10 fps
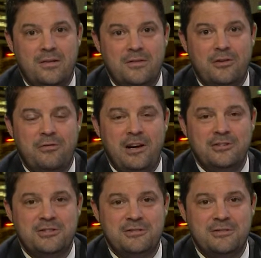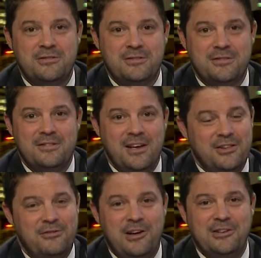They'll file with. Yeah,
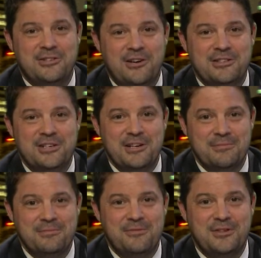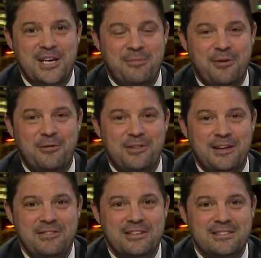they'll file charges on him for tampering with
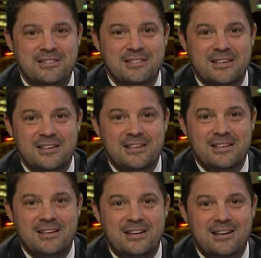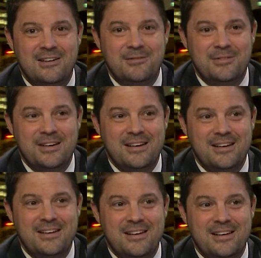evidence. Um, uh,
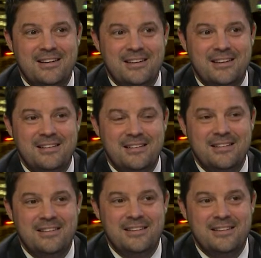and, caller, I mean,